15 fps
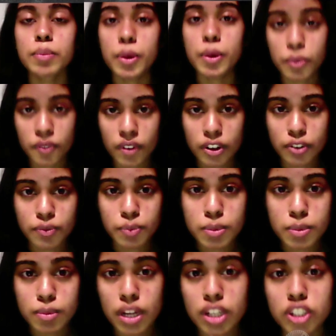It may prevent
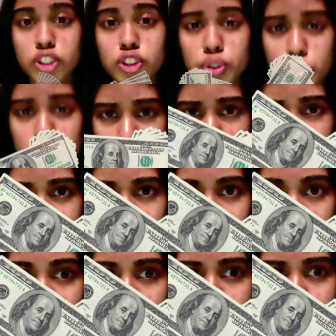you from spending too
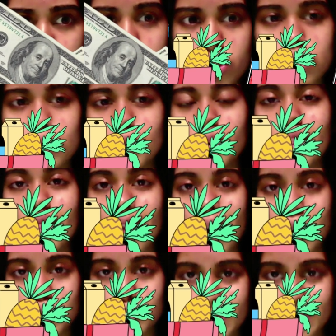much on groceries and
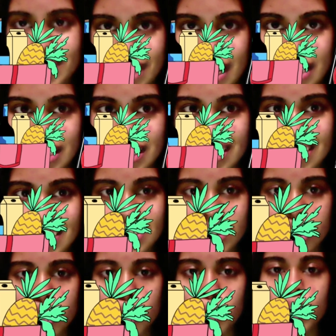other household
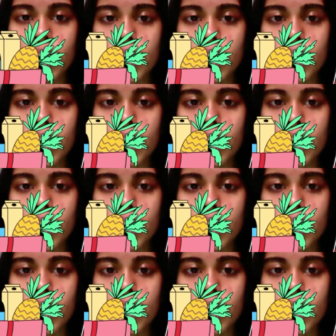necessities,